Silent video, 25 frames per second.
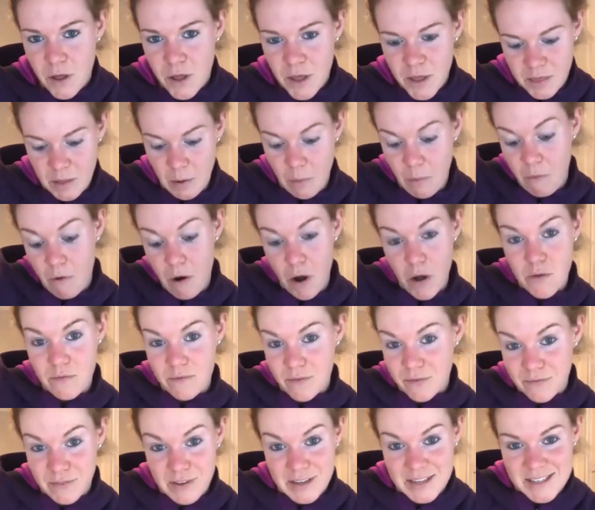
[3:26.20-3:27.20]
they were
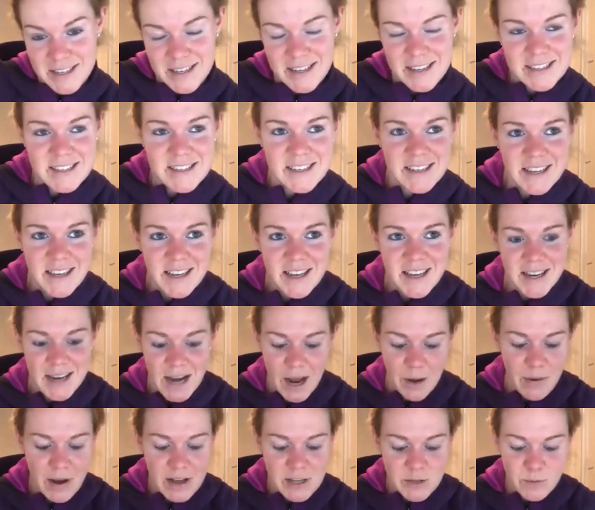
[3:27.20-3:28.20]
overfitted.
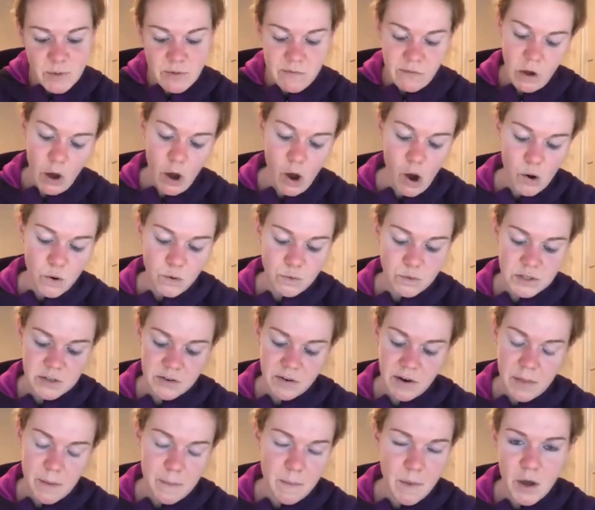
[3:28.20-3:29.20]
Now, as we've got older
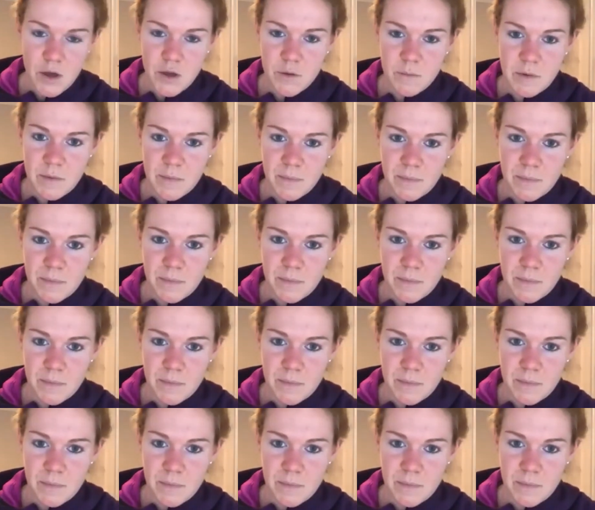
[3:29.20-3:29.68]
at the moment,